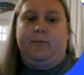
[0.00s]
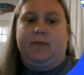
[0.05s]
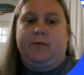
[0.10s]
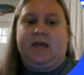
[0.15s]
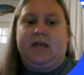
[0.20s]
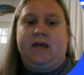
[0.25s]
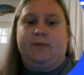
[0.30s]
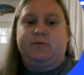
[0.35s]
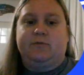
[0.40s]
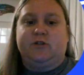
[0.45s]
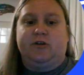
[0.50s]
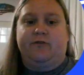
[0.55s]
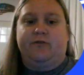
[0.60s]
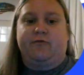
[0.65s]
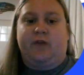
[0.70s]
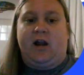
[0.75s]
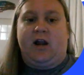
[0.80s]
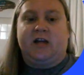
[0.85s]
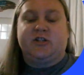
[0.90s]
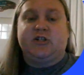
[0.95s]
keeps you
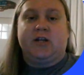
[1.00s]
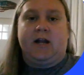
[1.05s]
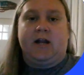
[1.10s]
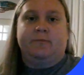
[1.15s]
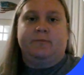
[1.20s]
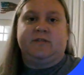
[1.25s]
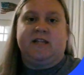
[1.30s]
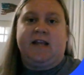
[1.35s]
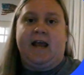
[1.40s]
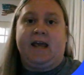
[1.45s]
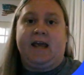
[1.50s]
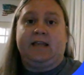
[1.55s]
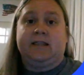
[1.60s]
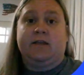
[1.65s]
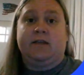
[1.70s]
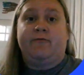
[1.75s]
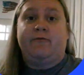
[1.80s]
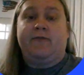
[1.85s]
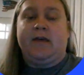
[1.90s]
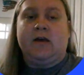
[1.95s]
fresh and up to date in
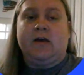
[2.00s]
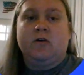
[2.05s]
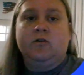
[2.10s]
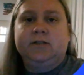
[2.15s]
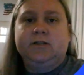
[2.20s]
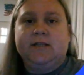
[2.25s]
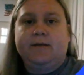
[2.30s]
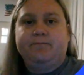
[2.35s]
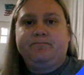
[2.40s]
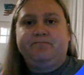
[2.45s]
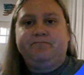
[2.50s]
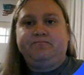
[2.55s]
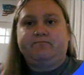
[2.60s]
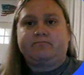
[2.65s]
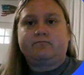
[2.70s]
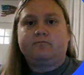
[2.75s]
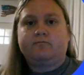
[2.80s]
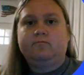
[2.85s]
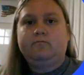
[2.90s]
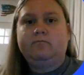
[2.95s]
the field.
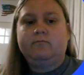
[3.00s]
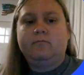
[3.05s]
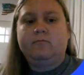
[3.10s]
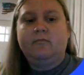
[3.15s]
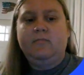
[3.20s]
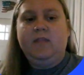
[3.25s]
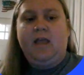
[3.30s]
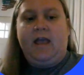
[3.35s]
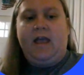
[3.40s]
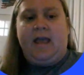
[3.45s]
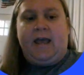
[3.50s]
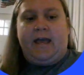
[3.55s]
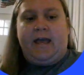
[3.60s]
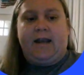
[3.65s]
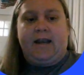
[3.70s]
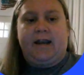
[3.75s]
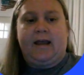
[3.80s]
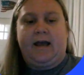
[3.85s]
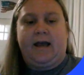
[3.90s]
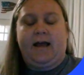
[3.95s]

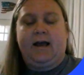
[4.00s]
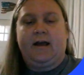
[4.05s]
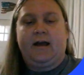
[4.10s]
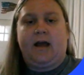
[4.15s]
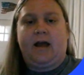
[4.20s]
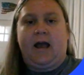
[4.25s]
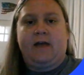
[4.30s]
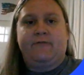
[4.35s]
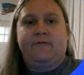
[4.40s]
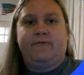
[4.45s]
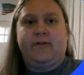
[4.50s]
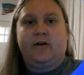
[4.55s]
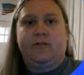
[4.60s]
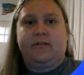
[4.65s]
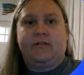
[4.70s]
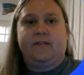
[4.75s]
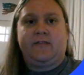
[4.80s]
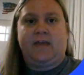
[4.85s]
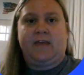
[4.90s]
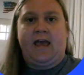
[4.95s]
And I feel
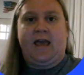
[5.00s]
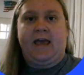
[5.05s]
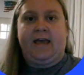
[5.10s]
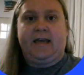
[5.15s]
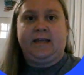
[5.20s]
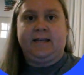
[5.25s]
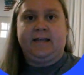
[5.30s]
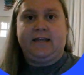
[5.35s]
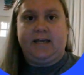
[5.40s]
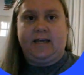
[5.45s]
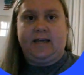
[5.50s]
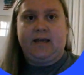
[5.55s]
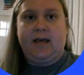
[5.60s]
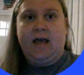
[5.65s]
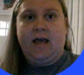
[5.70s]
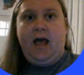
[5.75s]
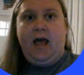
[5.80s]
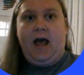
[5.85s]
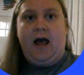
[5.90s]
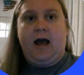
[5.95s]
that the
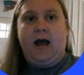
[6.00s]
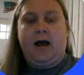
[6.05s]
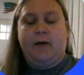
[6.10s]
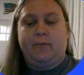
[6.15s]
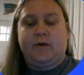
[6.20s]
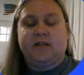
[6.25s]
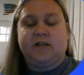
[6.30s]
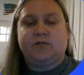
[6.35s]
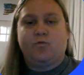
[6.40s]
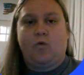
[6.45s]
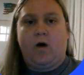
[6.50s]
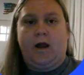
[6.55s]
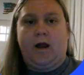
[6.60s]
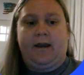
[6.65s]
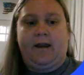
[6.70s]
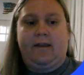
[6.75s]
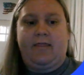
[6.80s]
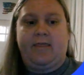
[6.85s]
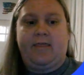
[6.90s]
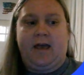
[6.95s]
AED is
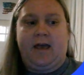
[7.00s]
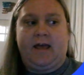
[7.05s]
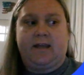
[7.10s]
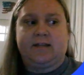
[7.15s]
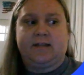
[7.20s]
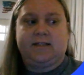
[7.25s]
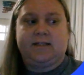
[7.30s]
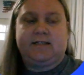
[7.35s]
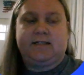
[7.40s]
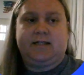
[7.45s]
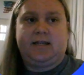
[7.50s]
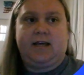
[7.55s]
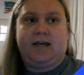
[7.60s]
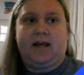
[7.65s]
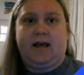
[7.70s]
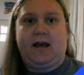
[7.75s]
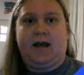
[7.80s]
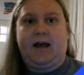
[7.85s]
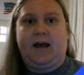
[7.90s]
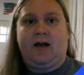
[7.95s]
one that
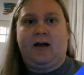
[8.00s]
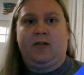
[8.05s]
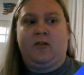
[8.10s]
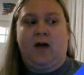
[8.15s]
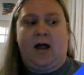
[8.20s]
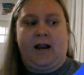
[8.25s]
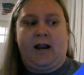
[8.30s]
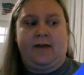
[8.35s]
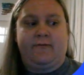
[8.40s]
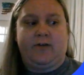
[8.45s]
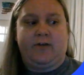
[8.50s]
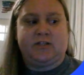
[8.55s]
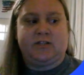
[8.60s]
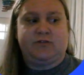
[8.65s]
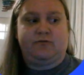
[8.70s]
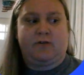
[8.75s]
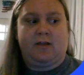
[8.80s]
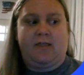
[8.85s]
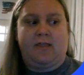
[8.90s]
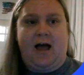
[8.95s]
a lot of us
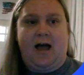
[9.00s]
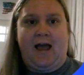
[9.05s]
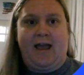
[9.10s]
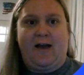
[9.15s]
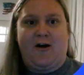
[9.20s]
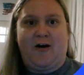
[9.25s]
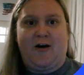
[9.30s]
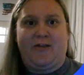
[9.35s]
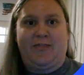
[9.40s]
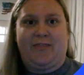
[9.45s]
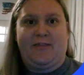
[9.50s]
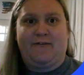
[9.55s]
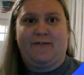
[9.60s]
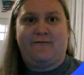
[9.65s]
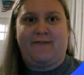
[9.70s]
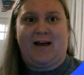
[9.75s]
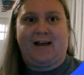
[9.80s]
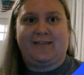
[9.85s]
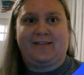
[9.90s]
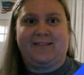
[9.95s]
rely on the
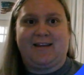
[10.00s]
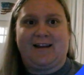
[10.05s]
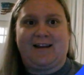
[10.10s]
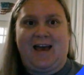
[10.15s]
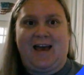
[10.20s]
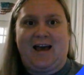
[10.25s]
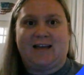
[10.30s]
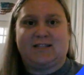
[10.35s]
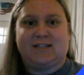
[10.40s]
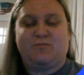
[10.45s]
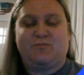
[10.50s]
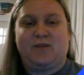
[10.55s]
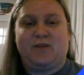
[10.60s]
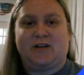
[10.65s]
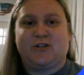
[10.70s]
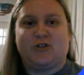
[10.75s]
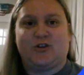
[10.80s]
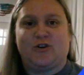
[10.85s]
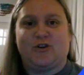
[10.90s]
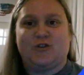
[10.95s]
fact that it has
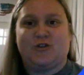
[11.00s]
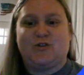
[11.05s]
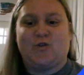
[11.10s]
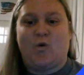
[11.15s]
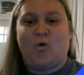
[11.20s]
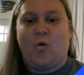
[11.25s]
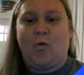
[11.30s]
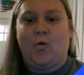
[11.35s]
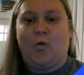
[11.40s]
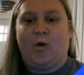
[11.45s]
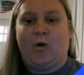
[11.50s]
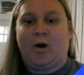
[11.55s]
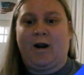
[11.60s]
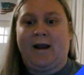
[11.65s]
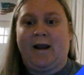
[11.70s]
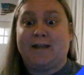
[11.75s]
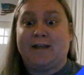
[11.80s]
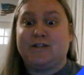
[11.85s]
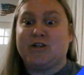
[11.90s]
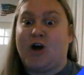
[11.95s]
pictures or
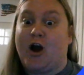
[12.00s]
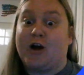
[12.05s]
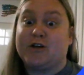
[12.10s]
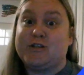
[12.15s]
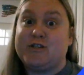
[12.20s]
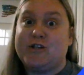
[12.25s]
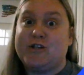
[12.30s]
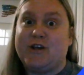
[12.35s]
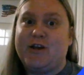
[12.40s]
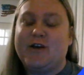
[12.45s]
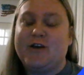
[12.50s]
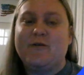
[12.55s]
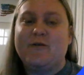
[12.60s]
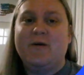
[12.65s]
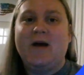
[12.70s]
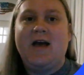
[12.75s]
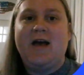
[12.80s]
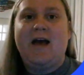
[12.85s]
it talks to you.